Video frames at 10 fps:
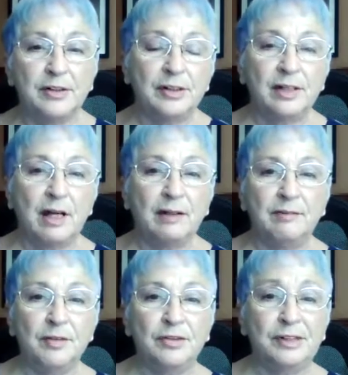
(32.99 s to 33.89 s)
She's on
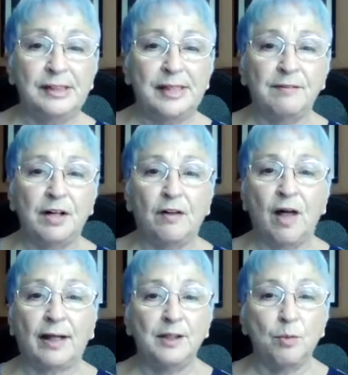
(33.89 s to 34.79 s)
usually 7
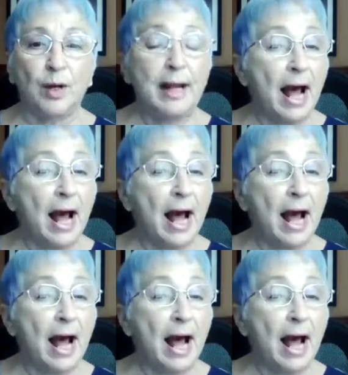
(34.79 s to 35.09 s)
o'clock in the morning.